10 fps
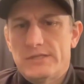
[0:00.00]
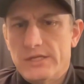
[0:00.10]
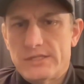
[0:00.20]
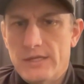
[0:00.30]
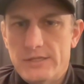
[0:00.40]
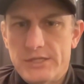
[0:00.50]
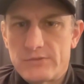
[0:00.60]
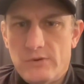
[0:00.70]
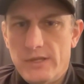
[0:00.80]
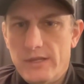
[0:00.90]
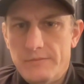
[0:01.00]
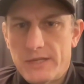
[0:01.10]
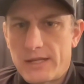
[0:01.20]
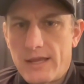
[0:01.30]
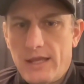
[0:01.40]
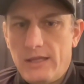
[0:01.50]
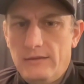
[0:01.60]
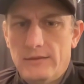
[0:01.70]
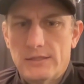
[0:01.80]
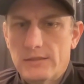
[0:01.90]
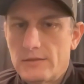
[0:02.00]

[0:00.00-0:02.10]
It's just one of them. It's like, hey, this.